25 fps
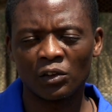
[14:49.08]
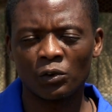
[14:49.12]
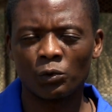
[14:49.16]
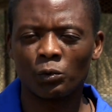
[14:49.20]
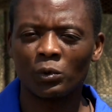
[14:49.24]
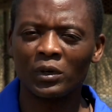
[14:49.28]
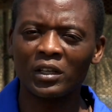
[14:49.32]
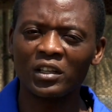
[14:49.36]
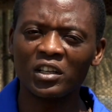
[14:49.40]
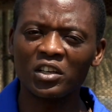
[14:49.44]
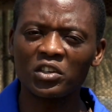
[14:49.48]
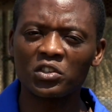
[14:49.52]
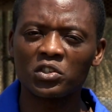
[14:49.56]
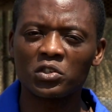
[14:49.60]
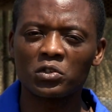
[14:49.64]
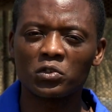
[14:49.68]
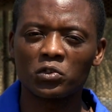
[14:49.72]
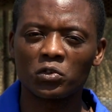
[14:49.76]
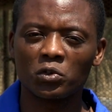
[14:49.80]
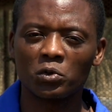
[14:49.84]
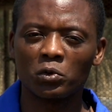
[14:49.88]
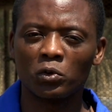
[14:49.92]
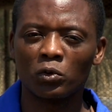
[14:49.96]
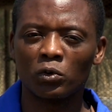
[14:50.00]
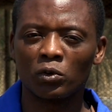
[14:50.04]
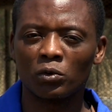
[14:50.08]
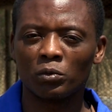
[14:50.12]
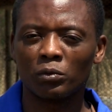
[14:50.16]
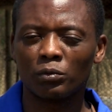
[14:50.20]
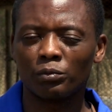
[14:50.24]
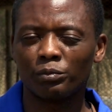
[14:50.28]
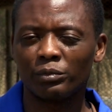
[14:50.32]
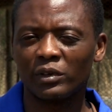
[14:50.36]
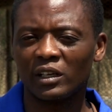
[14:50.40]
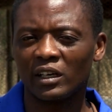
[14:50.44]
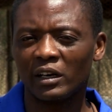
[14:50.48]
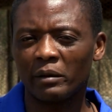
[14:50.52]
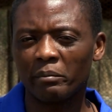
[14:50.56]
We need to
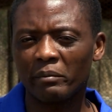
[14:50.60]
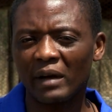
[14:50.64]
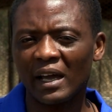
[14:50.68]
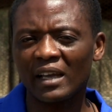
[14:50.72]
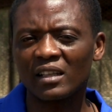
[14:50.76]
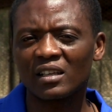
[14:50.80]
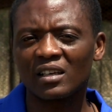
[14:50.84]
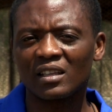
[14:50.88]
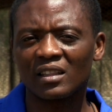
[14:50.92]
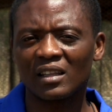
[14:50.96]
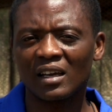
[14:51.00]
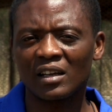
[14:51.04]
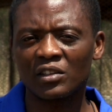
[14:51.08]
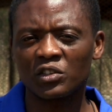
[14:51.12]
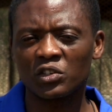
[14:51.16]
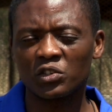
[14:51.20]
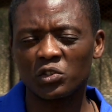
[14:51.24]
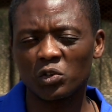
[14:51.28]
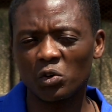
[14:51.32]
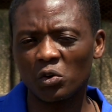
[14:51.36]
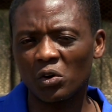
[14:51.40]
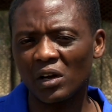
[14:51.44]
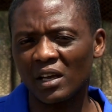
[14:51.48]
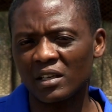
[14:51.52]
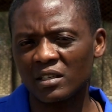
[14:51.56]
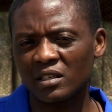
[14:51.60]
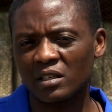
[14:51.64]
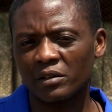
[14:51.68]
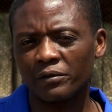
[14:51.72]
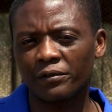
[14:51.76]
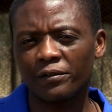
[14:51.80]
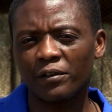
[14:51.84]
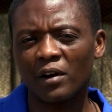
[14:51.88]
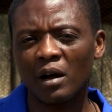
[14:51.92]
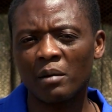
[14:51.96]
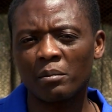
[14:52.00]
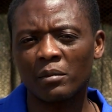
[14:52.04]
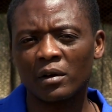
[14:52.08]
be reminded that you as the
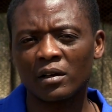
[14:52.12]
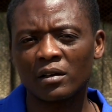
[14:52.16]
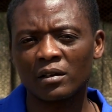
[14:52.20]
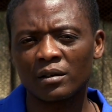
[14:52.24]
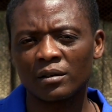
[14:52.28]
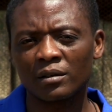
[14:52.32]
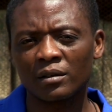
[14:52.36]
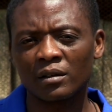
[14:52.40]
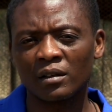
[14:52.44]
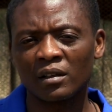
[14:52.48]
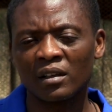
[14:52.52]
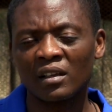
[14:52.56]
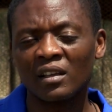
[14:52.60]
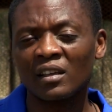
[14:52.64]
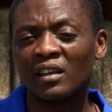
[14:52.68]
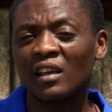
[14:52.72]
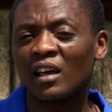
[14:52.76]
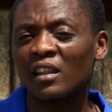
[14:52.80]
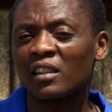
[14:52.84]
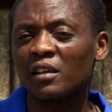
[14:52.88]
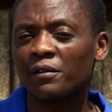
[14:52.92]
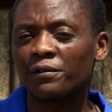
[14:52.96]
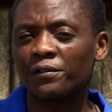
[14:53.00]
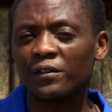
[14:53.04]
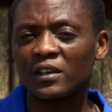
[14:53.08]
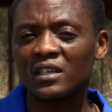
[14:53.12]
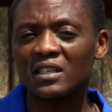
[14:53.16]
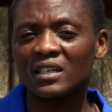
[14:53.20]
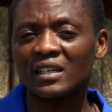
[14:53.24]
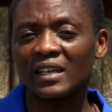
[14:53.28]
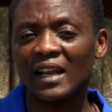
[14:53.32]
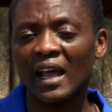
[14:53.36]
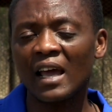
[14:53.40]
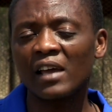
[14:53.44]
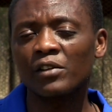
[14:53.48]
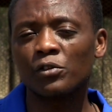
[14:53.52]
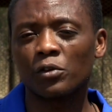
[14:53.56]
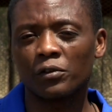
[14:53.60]
farmer, you're the first
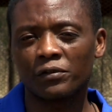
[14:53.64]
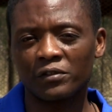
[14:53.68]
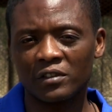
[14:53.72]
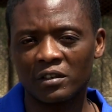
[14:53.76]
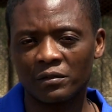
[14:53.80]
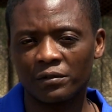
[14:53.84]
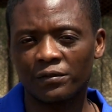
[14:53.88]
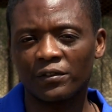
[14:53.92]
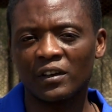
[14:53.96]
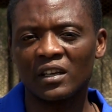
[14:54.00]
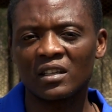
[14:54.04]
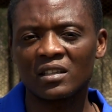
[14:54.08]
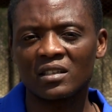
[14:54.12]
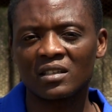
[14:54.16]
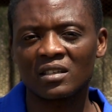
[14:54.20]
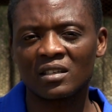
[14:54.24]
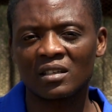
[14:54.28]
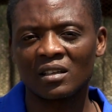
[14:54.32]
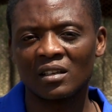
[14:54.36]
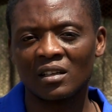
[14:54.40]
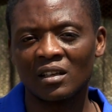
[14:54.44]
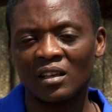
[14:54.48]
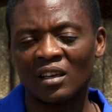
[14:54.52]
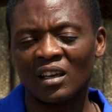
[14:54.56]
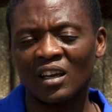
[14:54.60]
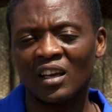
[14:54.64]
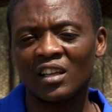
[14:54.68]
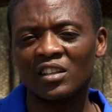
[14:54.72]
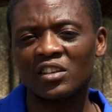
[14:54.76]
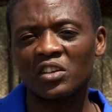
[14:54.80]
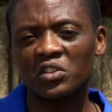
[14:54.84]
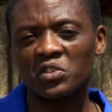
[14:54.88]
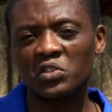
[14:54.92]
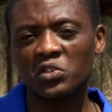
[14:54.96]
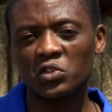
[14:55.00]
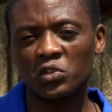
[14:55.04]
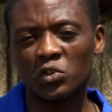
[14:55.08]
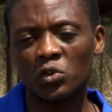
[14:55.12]
line of defense, and
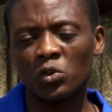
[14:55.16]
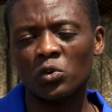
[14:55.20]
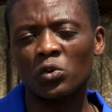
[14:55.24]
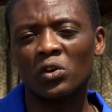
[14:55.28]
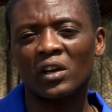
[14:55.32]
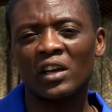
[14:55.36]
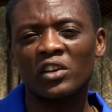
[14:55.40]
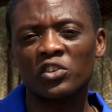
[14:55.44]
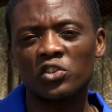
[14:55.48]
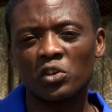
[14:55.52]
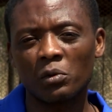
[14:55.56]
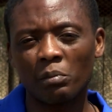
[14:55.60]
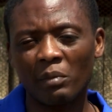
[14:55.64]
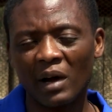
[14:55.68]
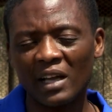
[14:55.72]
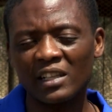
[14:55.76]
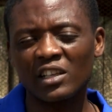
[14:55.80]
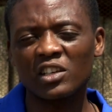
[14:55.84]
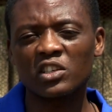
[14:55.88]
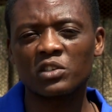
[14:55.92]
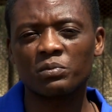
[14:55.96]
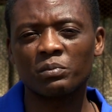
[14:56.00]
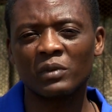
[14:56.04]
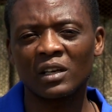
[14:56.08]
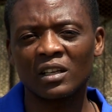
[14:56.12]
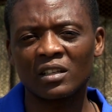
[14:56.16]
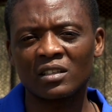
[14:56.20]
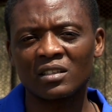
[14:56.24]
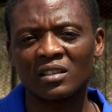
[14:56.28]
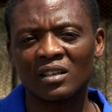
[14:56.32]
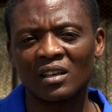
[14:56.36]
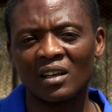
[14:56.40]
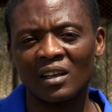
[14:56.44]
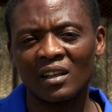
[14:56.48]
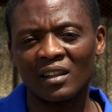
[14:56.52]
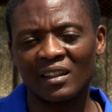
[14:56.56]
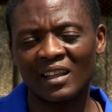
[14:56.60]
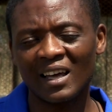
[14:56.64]
it's you and your management
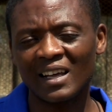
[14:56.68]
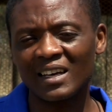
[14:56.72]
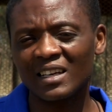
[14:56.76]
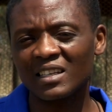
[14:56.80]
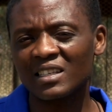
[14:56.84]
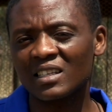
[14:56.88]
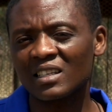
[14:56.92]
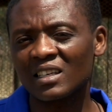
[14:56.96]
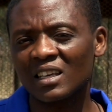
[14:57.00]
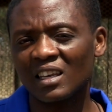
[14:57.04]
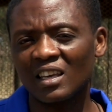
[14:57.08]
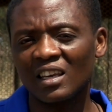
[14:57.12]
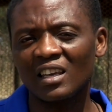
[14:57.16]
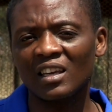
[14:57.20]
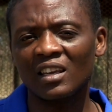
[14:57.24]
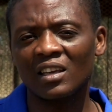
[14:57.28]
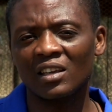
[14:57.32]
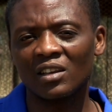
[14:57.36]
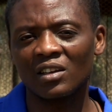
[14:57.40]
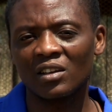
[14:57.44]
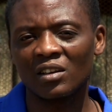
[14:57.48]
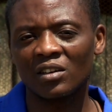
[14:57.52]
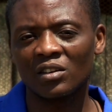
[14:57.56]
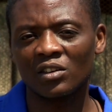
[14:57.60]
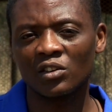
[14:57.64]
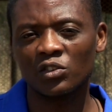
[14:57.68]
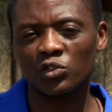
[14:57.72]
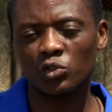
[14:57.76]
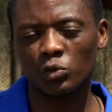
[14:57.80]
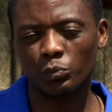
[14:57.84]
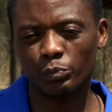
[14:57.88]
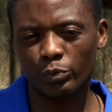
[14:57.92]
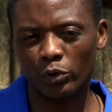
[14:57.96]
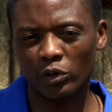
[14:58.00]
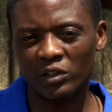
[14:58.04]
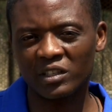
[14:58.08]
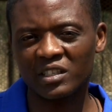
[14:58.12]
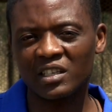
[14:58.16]
that is key to
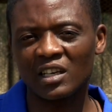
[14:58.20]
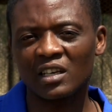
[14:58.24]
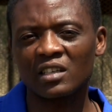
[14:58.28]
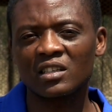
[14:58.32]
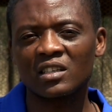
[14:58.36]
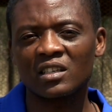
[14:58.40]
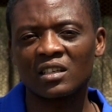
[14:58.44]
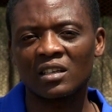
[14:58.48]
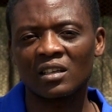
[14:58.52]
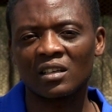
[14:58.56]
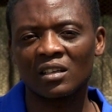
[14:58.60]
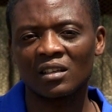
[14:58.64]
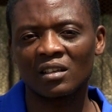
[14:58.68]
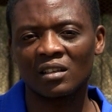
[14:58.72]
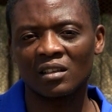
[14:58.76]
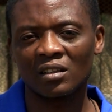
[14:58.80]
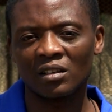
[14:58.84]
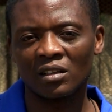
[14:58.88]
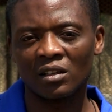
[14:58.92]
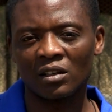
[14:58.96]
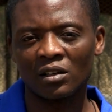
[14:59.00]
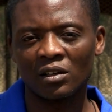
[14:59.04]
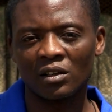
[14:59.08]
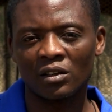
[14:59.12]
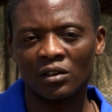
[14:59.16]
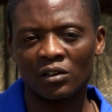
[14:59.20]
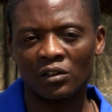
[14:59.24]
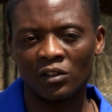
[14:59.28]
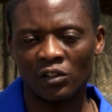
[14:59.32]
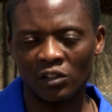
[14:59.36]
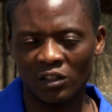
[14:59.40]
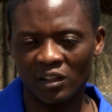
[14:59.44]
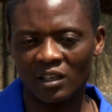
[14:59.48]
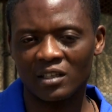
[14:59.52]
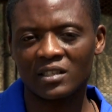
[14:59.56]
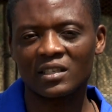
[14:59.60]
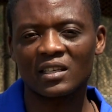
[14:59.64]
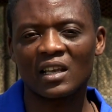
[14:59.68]
protecting
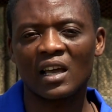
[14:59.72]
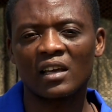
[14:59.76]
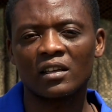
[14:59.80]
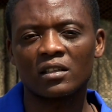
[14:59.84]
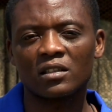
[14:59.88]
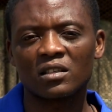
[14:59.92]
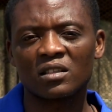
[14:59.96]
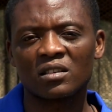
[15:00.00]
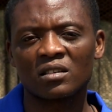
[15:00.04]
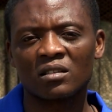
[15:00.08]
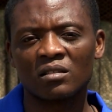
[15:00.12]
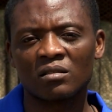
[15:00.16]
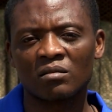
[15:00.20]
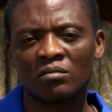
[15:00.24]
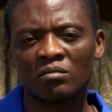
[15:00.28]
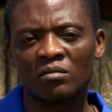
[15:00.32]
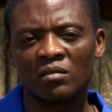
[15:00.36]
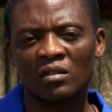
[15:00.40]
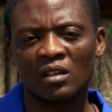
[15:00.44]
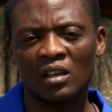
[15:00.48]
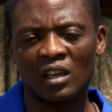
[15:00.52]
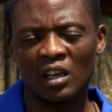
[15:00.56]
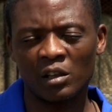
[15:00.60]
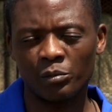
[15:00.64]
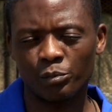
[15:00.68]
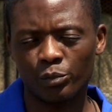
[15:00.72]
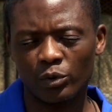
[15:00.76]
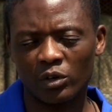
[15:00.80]
the site and